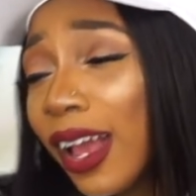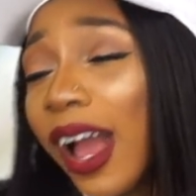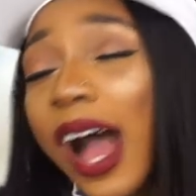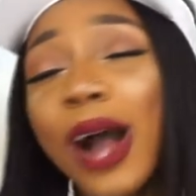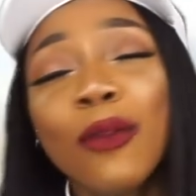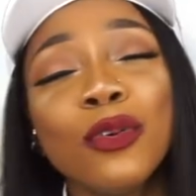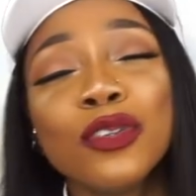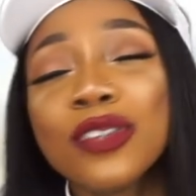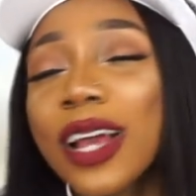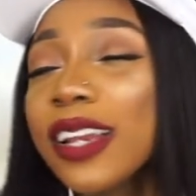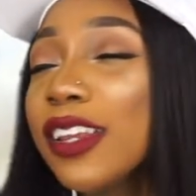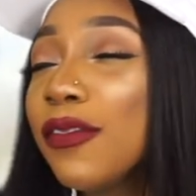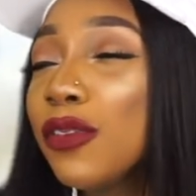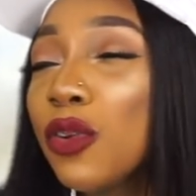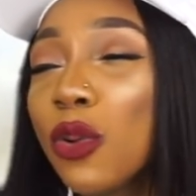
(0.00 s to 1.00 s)
I was, I
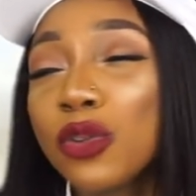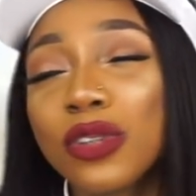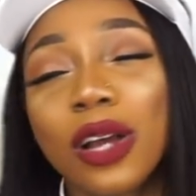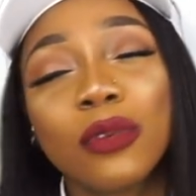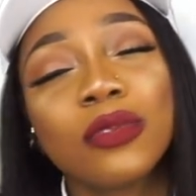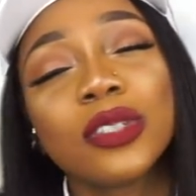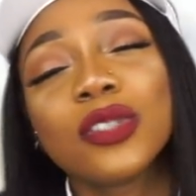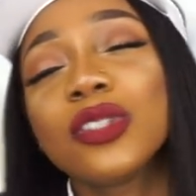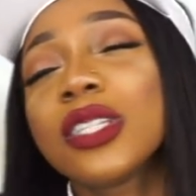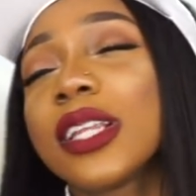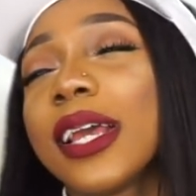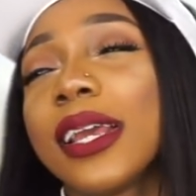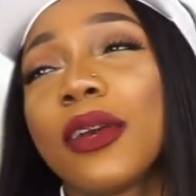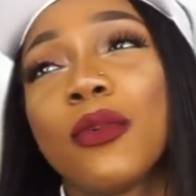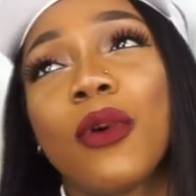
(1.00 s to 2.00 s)
didn't even know, I was just
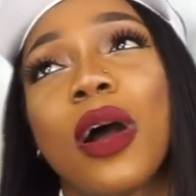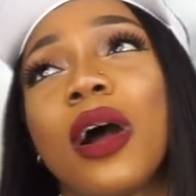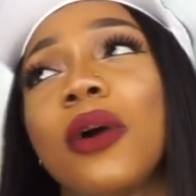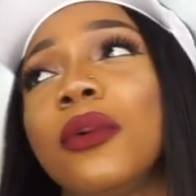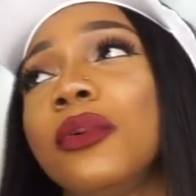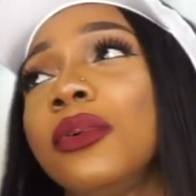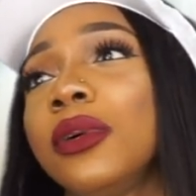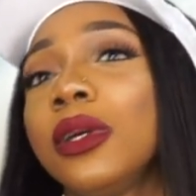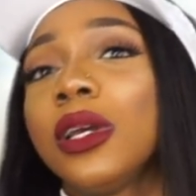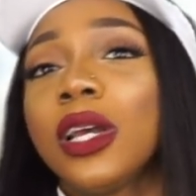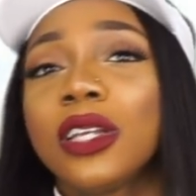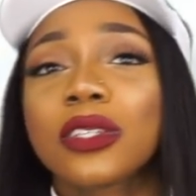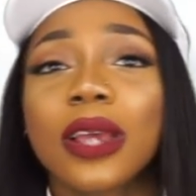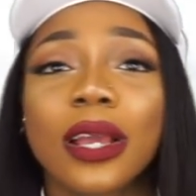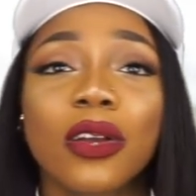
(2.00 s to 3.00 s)
like, wow.
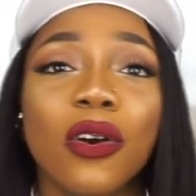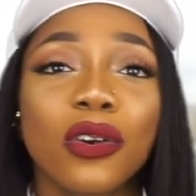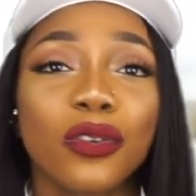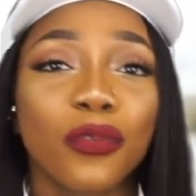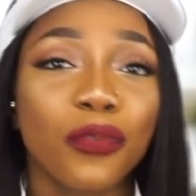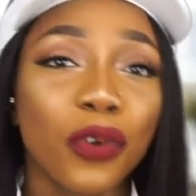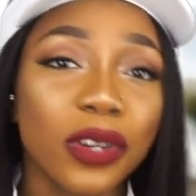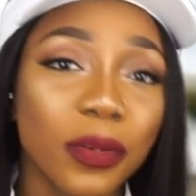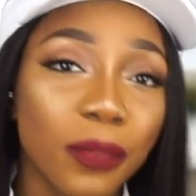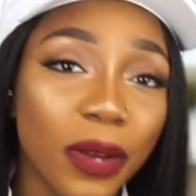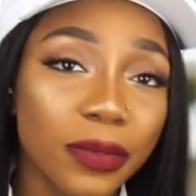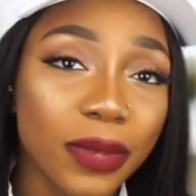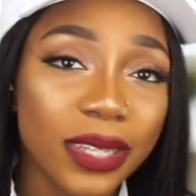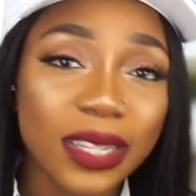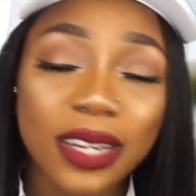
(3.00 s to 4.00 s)
So I called the fraud
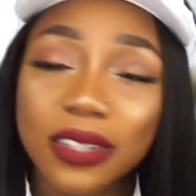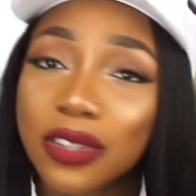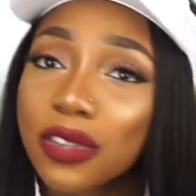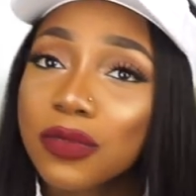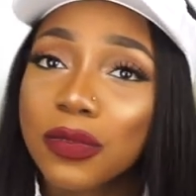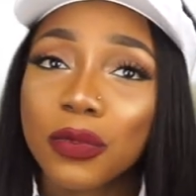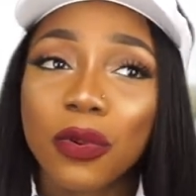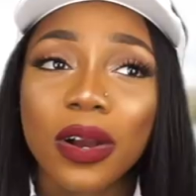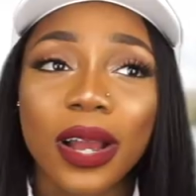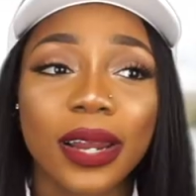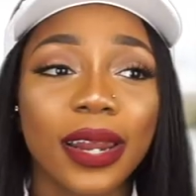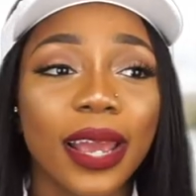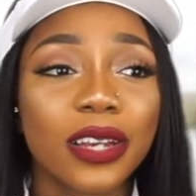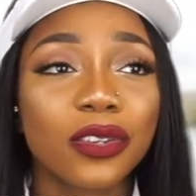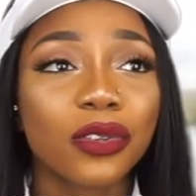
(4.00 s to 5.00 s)
department. I said, "Excuse me, what can
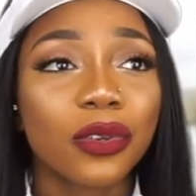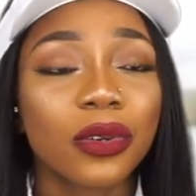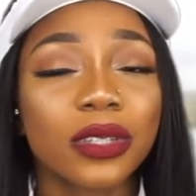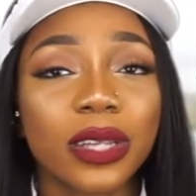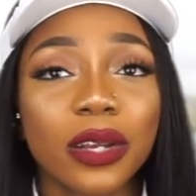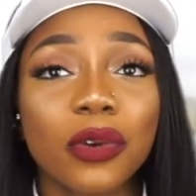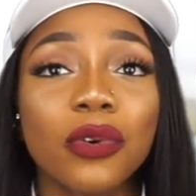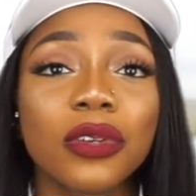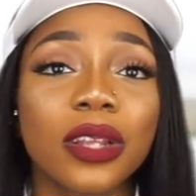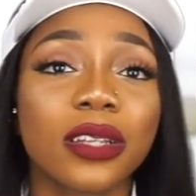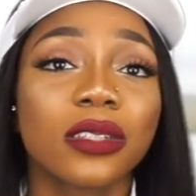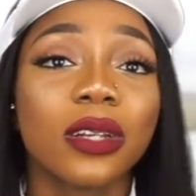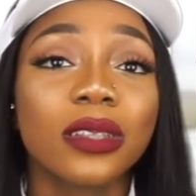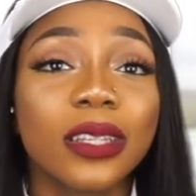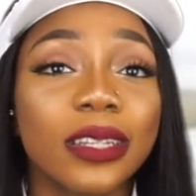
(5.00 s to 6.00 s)
I do?" I was like, "Oh,
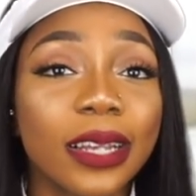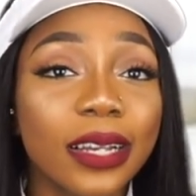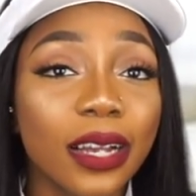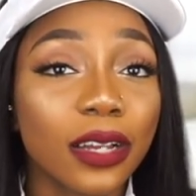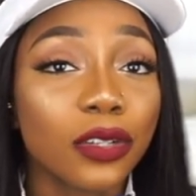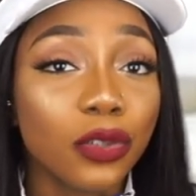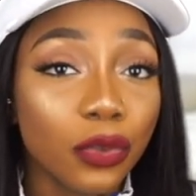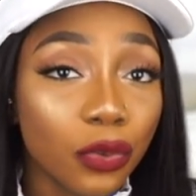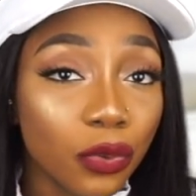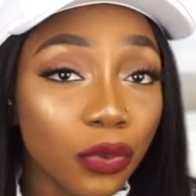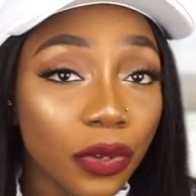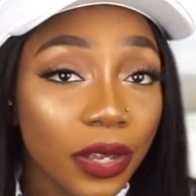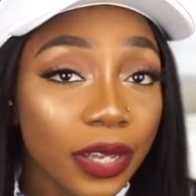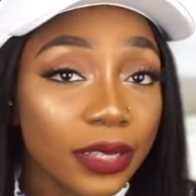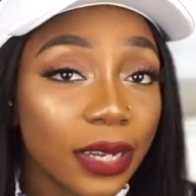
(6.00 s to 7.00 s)
there's nothing they can do.
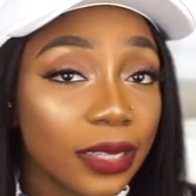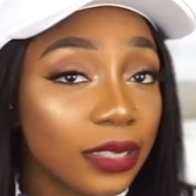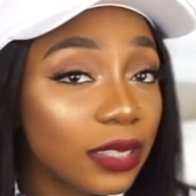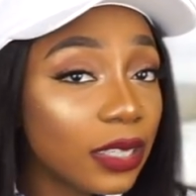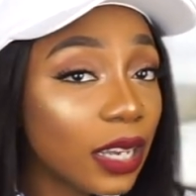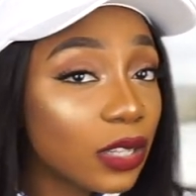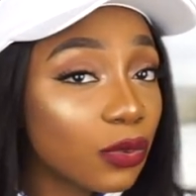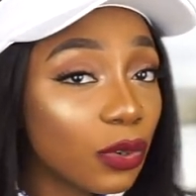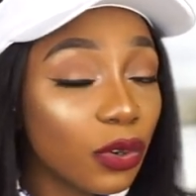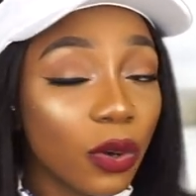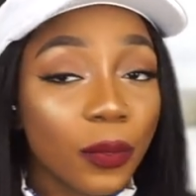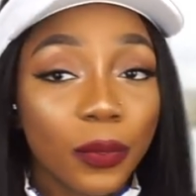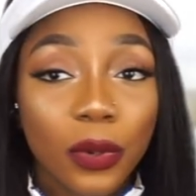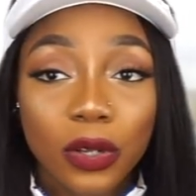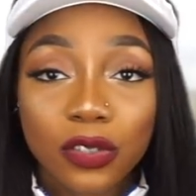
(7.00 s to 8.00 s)
That the tickets were
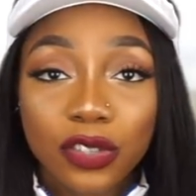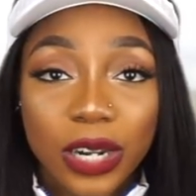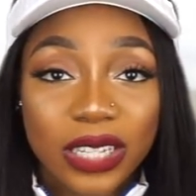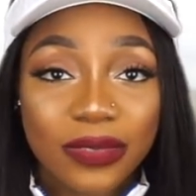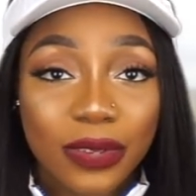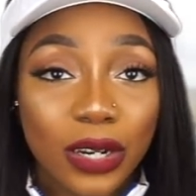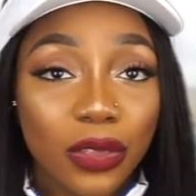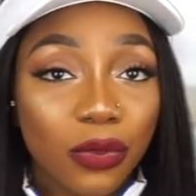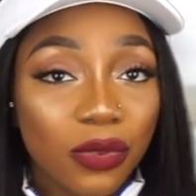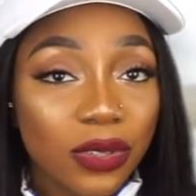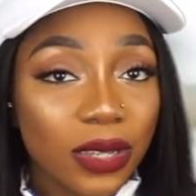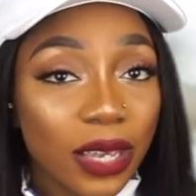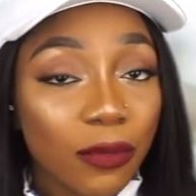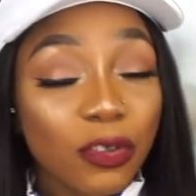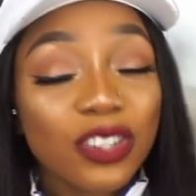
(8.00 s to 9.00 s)
not transferred through
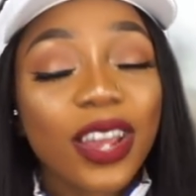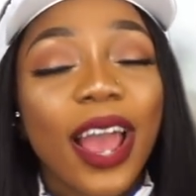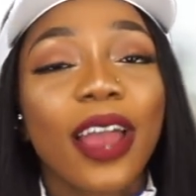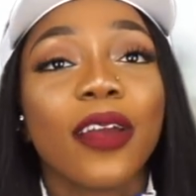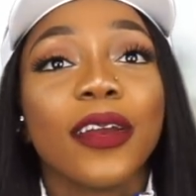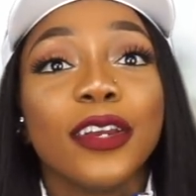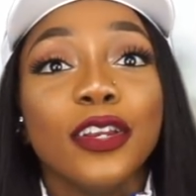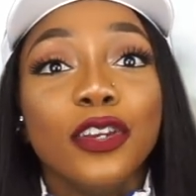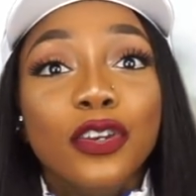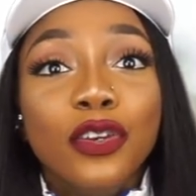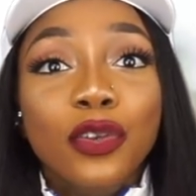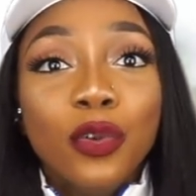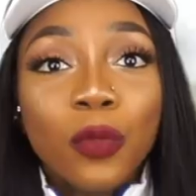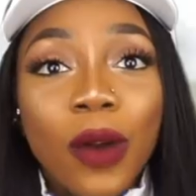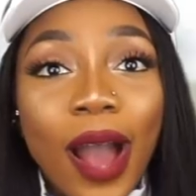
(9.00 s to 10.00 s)
ticket, which I already
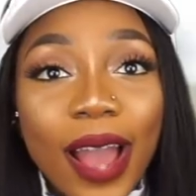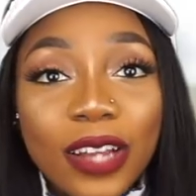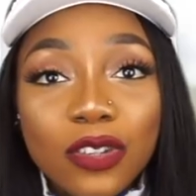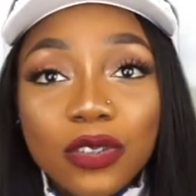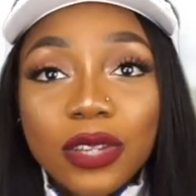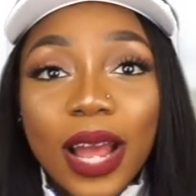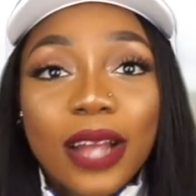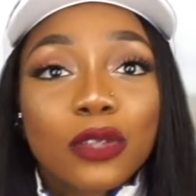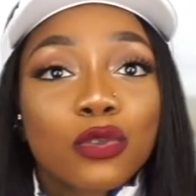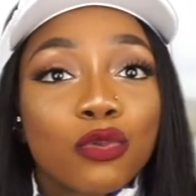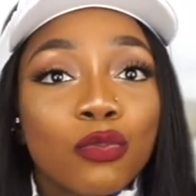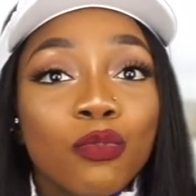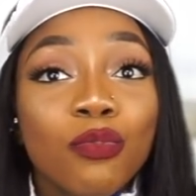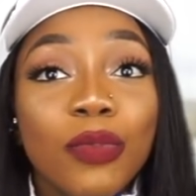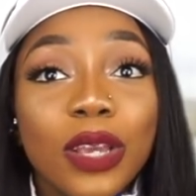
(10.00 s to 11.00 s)
knew, but I just had to
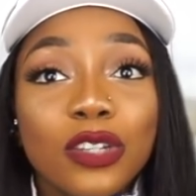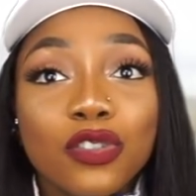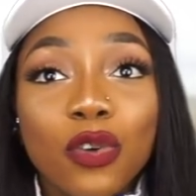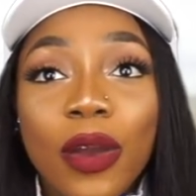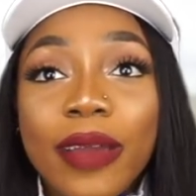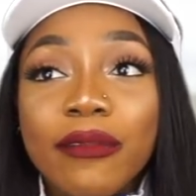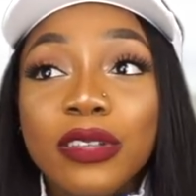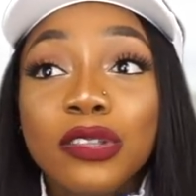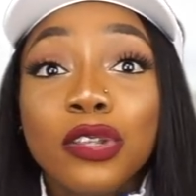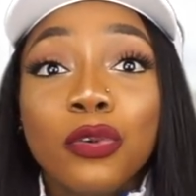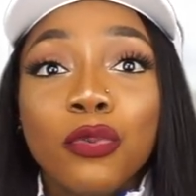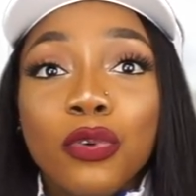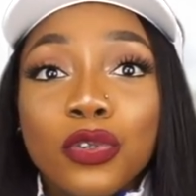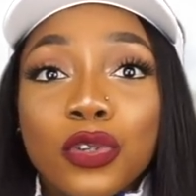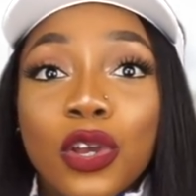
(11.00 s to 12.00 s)
make sure
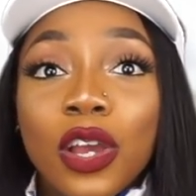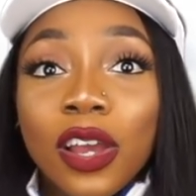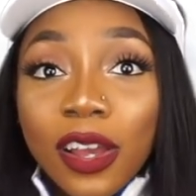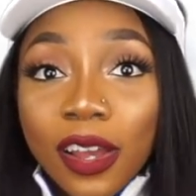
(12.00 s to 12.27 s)
everything was."